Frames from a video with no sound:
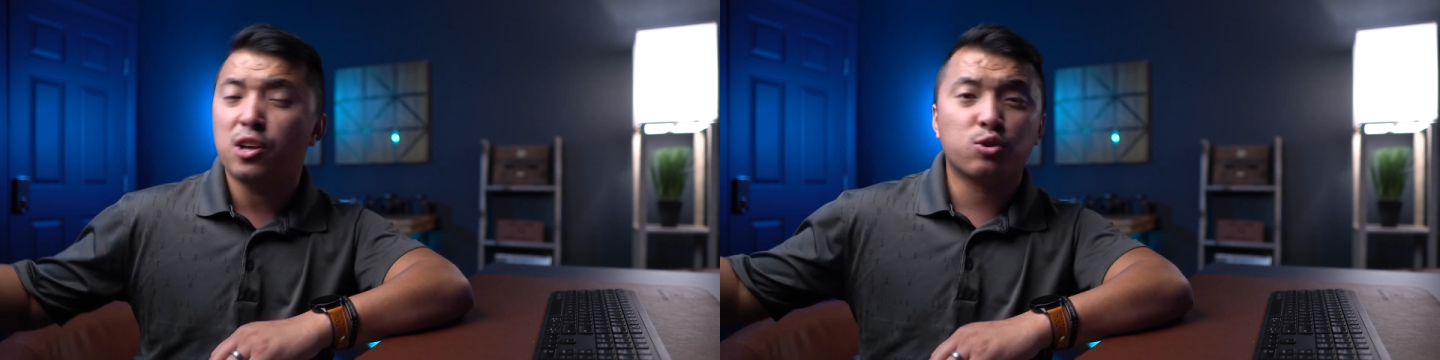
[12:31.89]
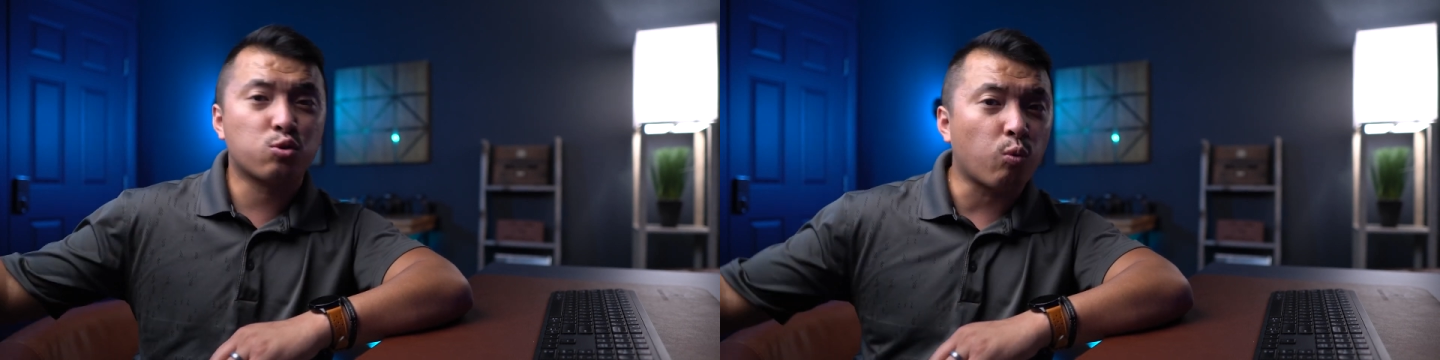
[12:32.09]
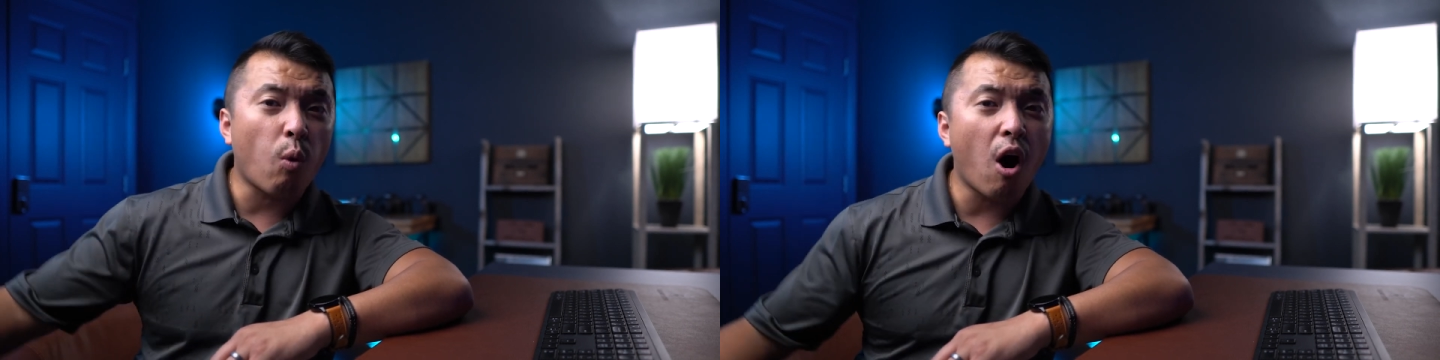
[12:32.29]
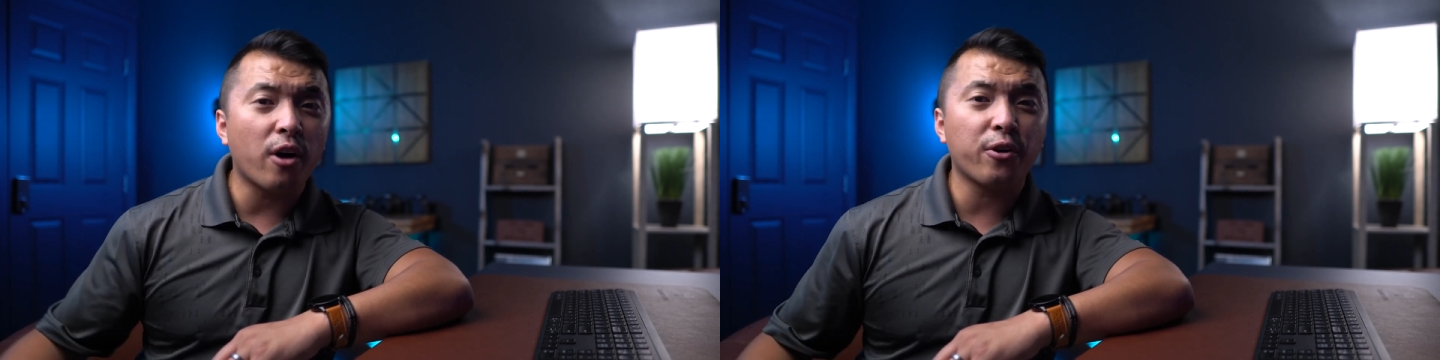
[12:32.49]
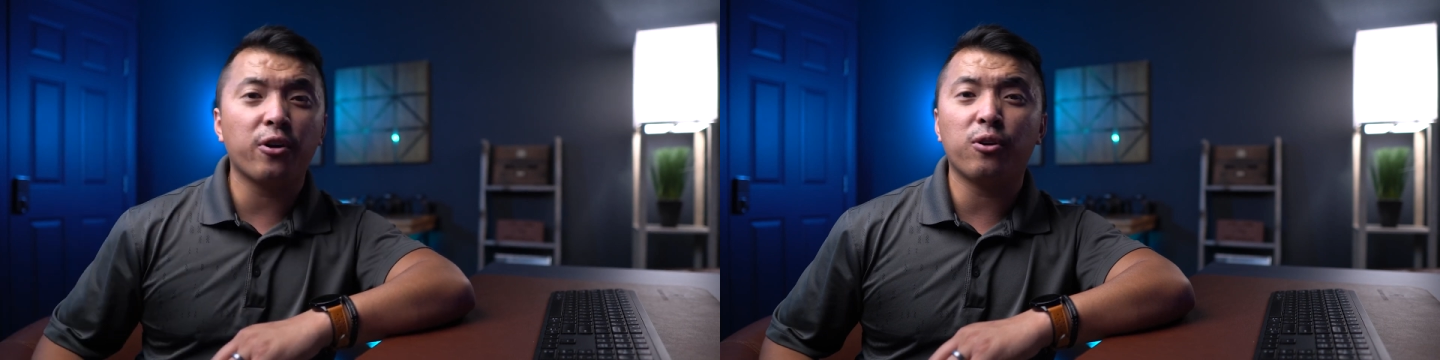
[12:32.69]

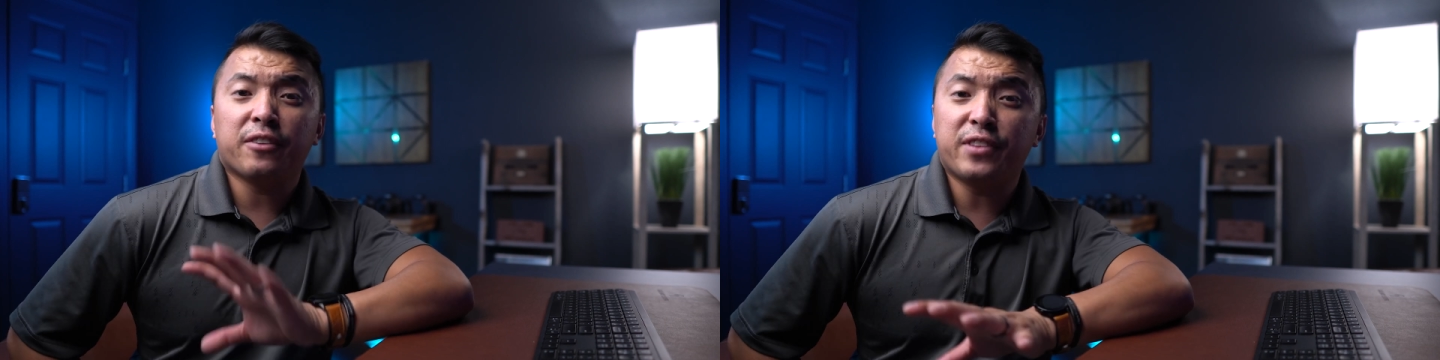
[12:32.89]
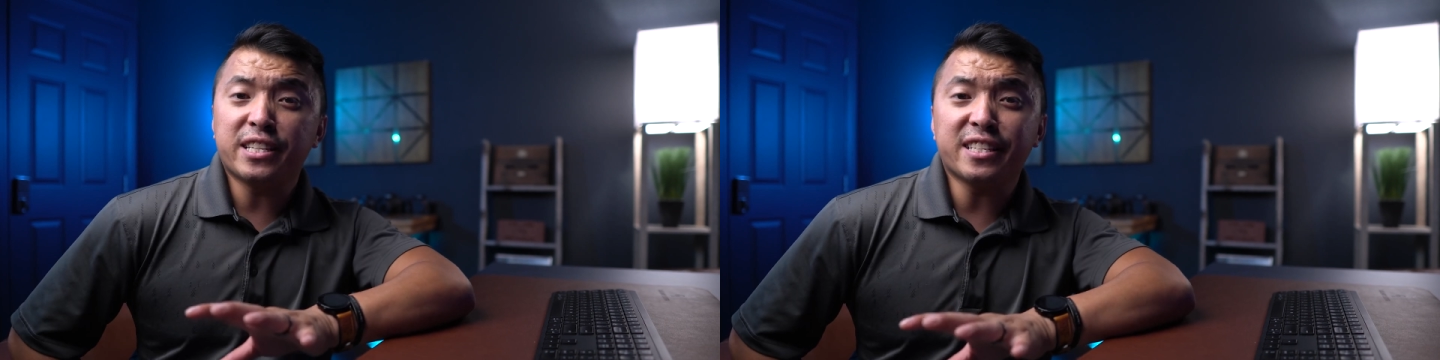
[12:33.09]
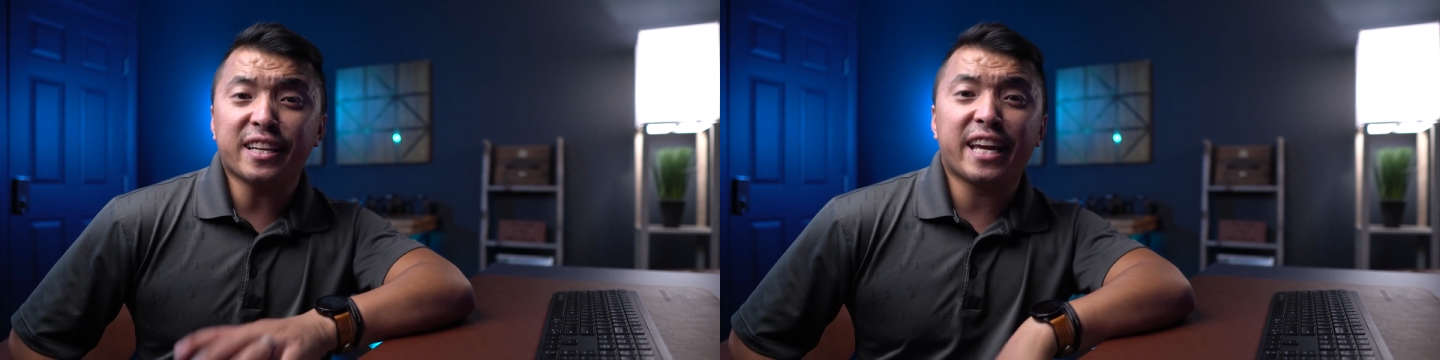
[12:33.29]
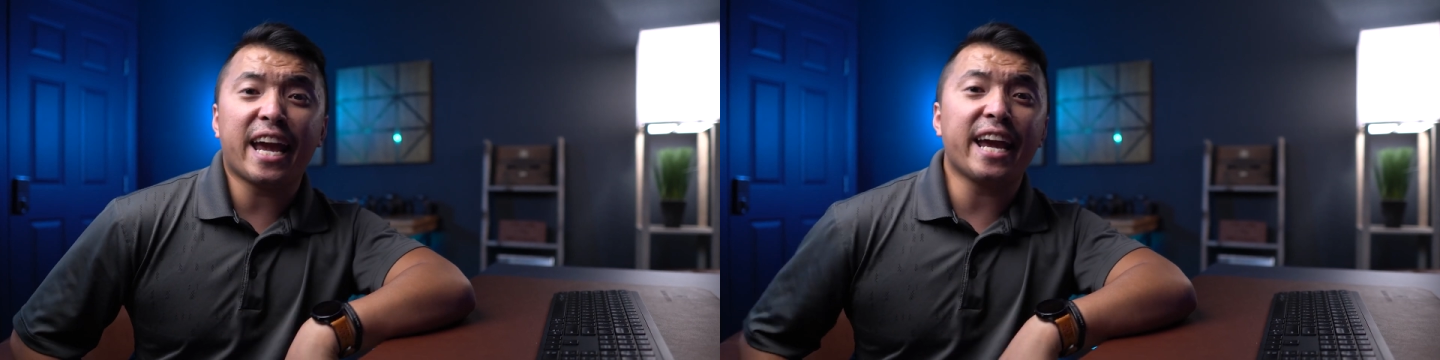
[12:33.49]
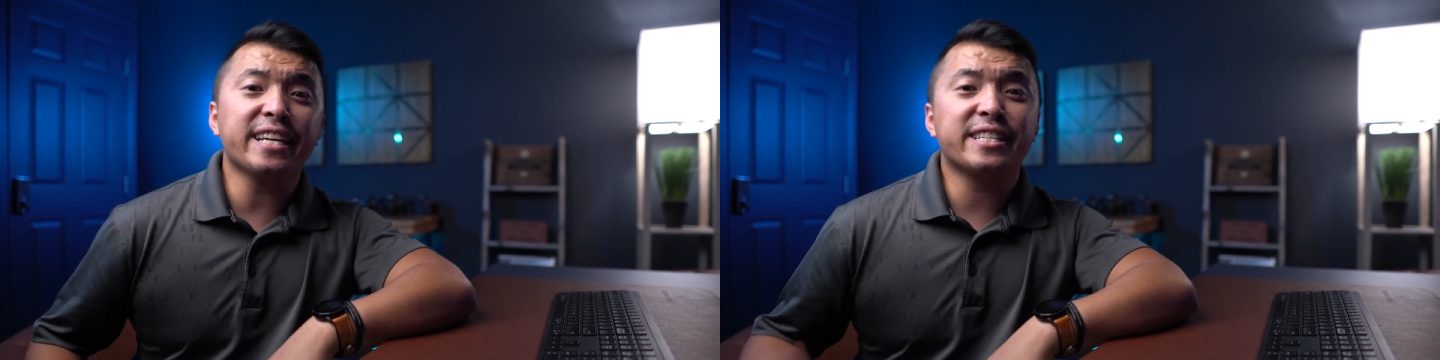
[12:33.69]
squatter, if this is the
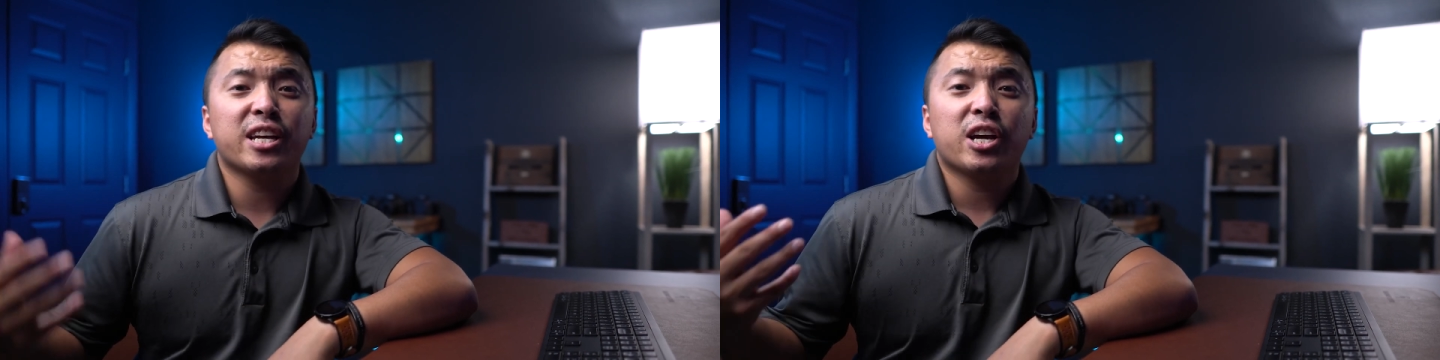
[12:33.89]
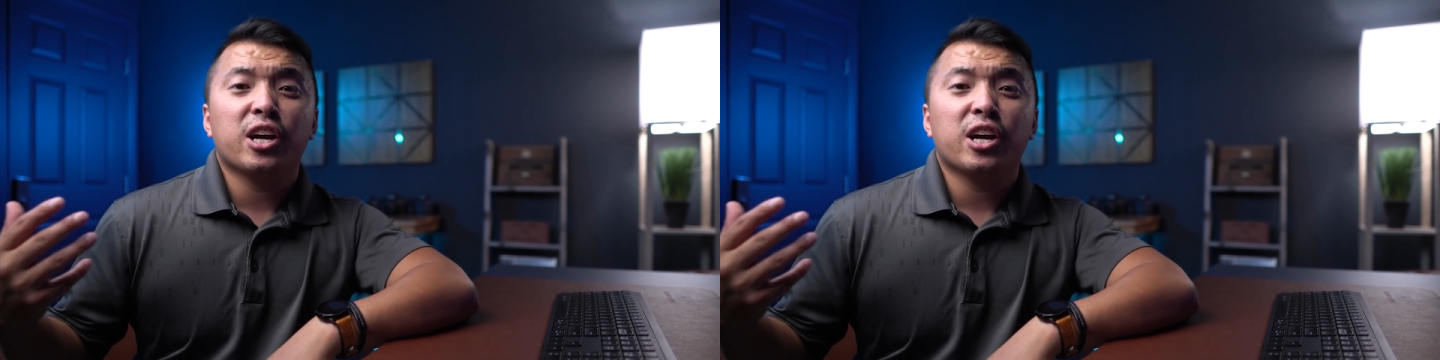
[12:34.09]
case,